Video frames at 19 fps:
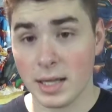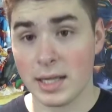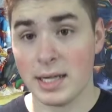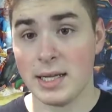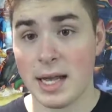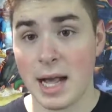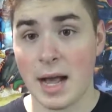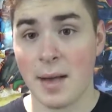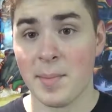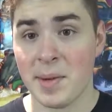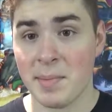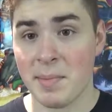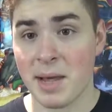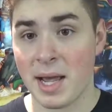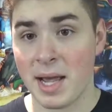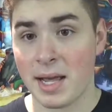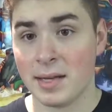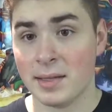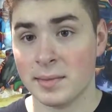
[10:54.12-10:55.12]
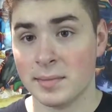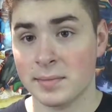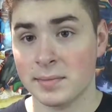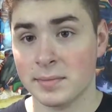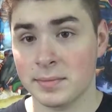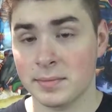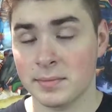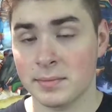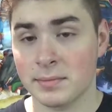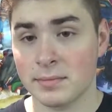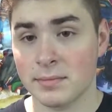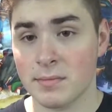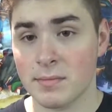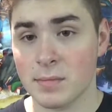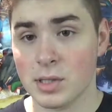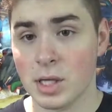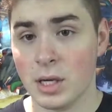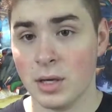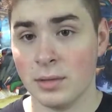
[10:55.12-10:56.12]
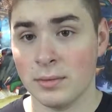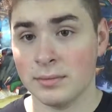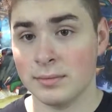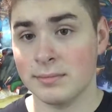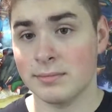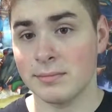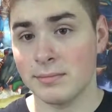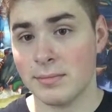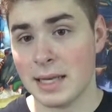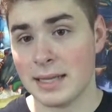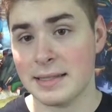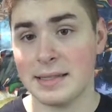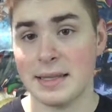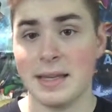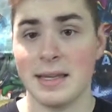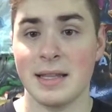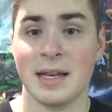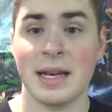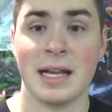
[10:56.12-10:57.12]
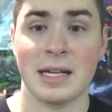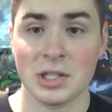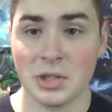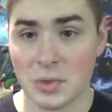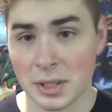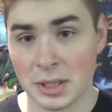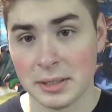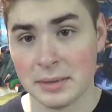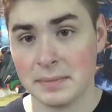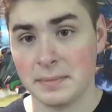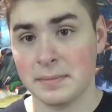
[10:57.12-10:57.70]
got me mad. So, I'll see you in the next one.